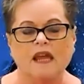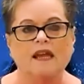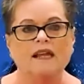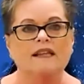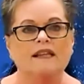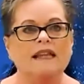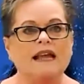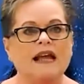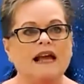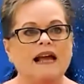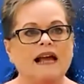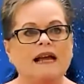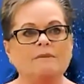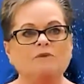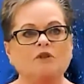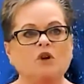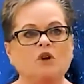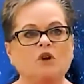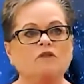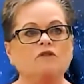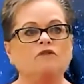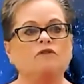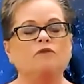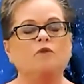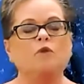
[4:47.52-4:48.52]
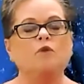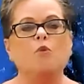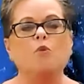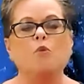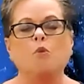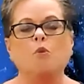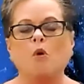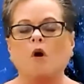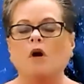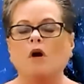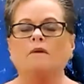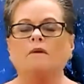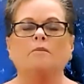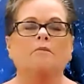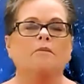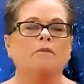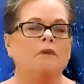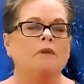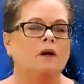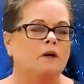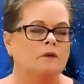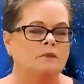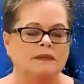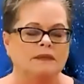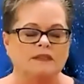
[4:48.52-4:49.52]
Now, I'm not for one
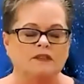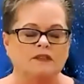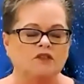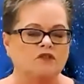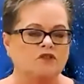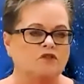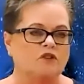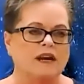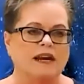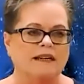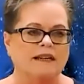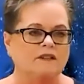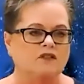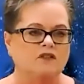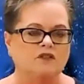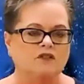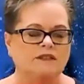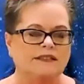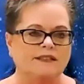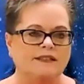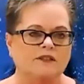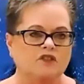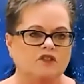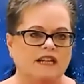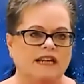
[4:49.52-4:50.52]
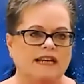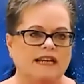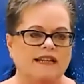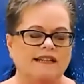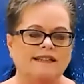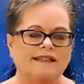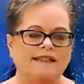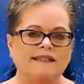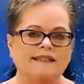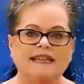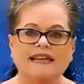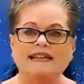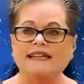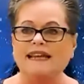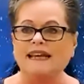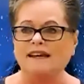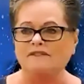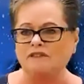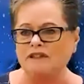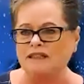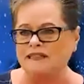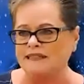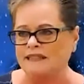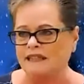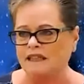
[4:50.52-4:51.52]
moment trying to suggest that
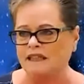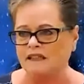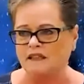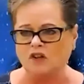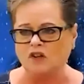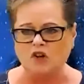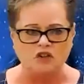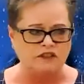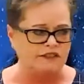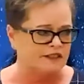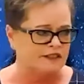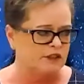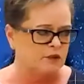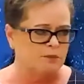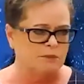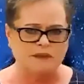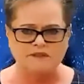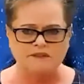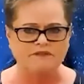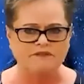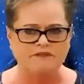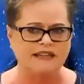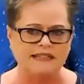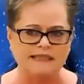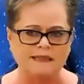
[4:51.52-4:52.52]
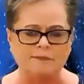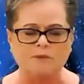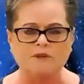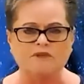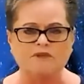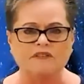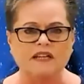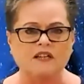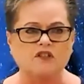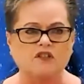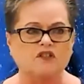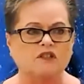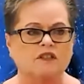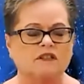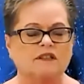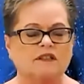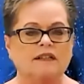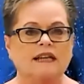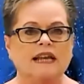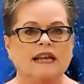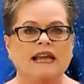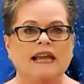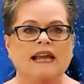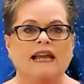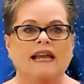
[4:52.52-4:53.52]
every single consumer affairs
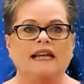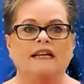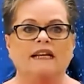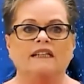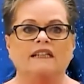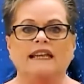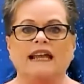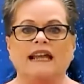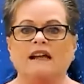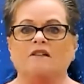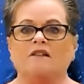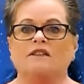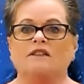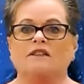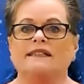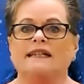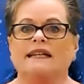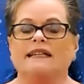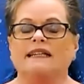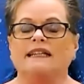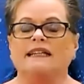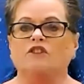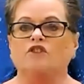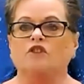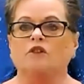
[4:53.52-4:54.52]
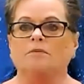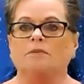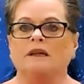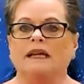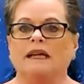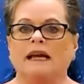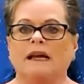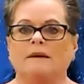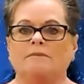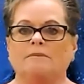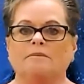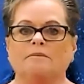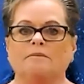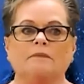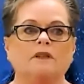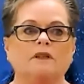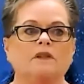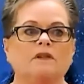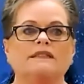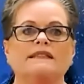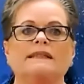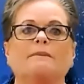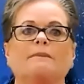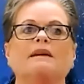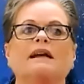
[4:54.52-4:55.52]
professional now suddenly should become
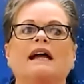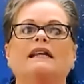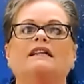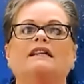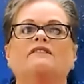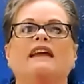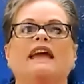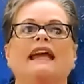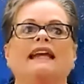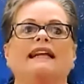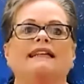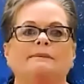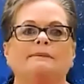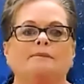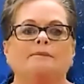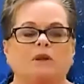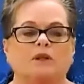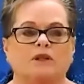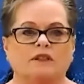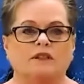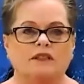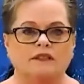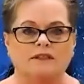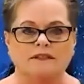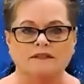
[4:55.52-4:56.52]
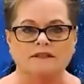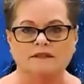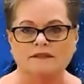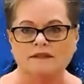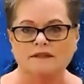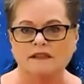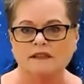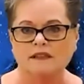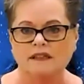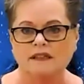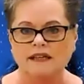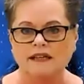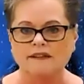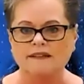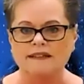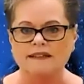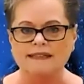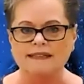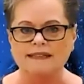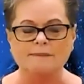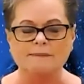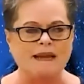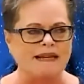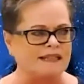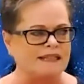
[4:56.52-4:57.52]
some kind of expert in the
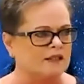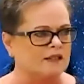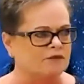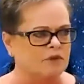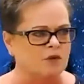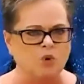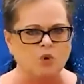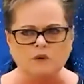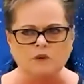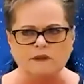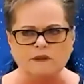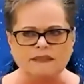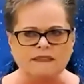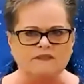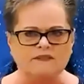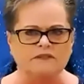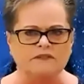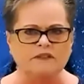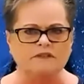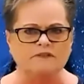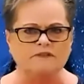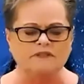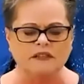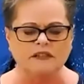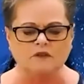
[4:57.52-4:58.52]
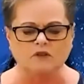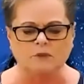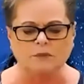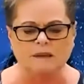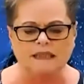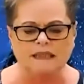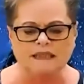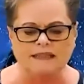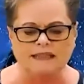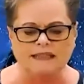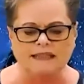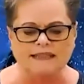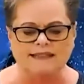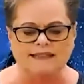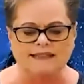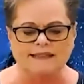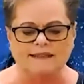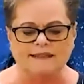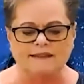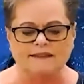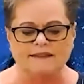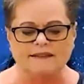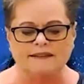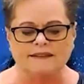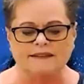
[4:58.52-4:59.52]
space of all the different vulnerabilities.
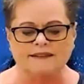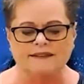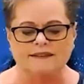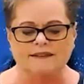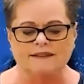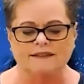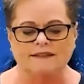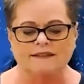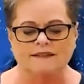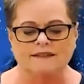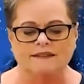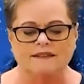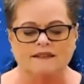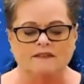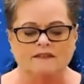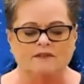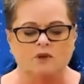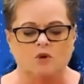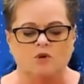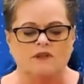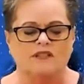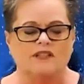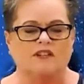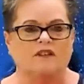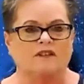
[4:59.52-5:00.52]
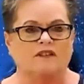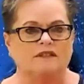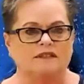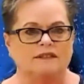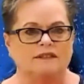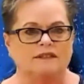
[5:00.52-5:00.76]
Of course not.